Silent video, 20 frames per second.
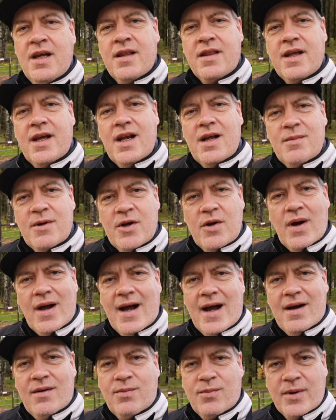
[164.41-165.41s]
Then about
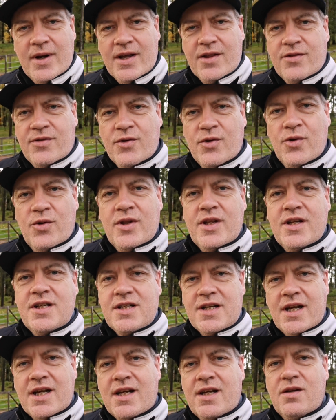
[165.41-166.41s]
halfway through the
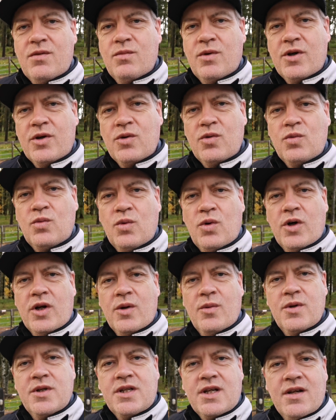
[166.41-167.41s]
Second World War,
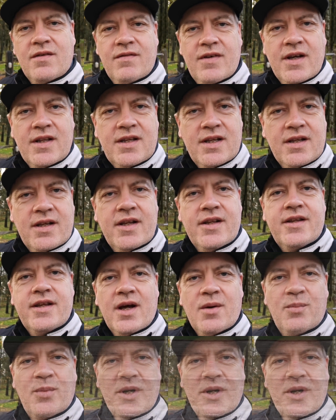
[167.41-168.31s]
it was converted into a